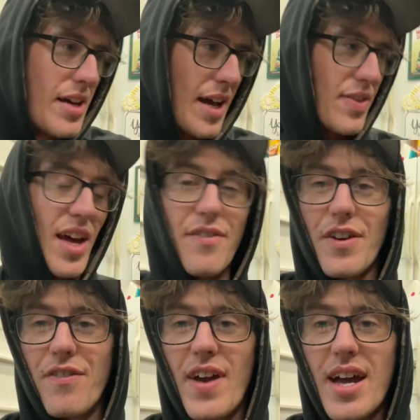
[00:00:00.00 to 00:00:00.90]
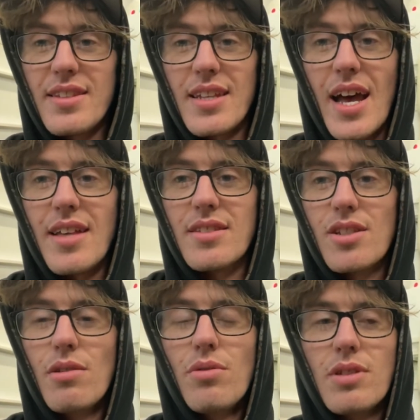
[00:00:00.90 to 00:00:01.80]
And then for fans, it has
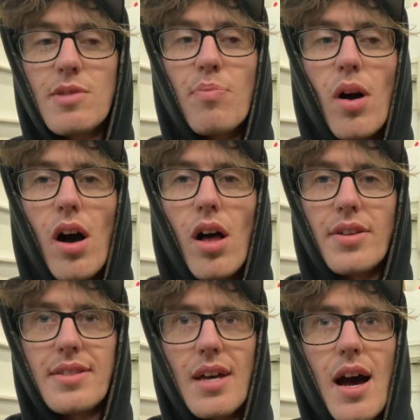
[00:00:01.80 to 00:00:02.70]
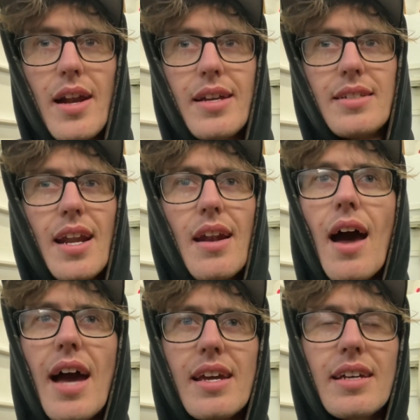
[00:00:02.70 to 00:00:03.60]
two spalls on it, and
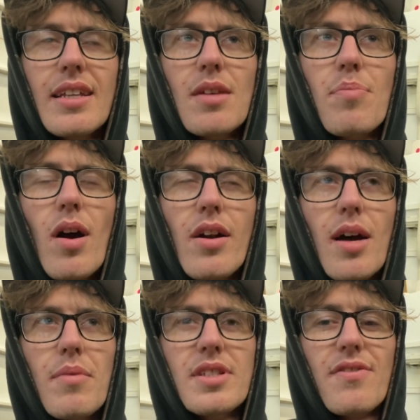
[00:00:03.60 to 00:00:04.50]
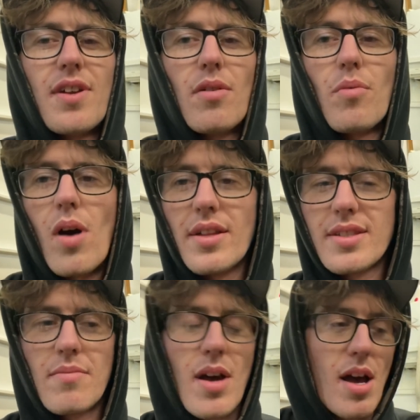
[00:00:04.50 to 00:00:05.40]
I can get the part numbers if anyone wants
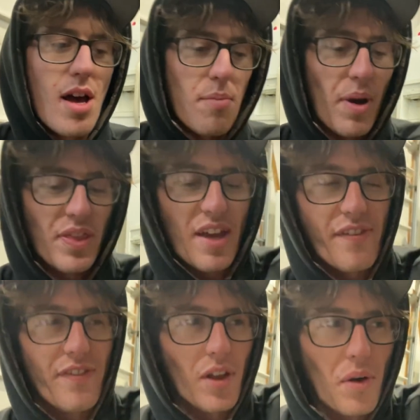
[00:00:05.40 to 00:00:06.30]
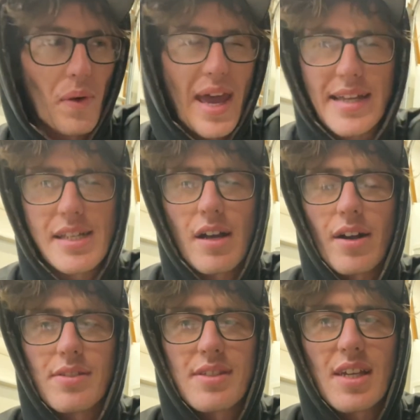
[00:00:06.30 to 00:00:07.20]
them, but they flow
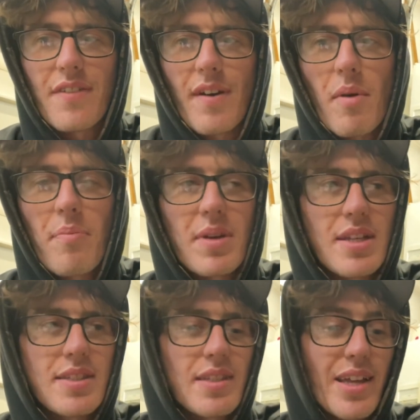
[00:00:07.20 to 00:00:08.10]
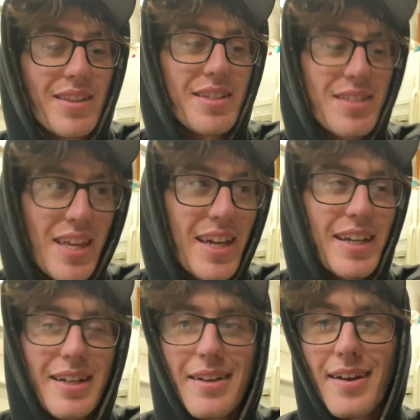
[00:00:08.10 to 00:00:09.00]
1800 CFM a piece. And this
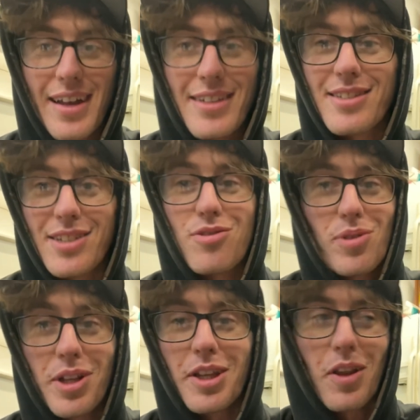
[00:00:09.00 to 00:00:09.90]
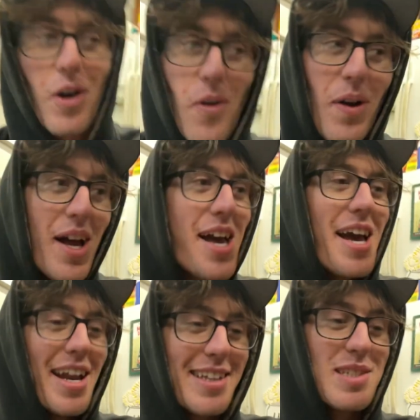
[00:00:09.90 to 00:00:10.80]
thing, it sits really low,
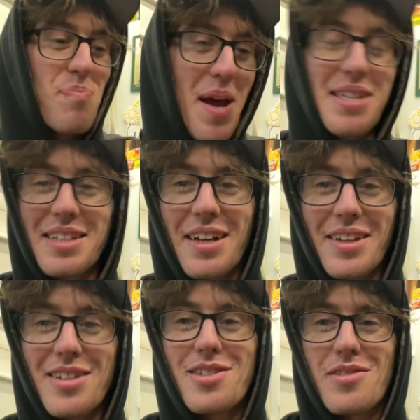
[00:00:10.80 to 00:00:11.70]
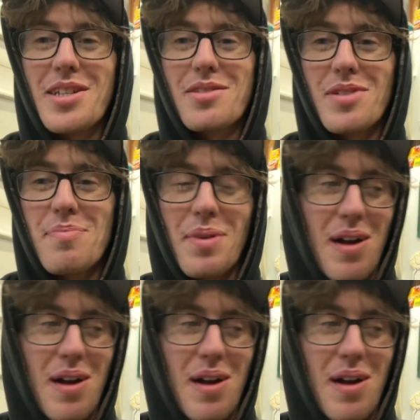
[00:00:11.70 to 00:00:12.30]
and it's basically a street sweeper.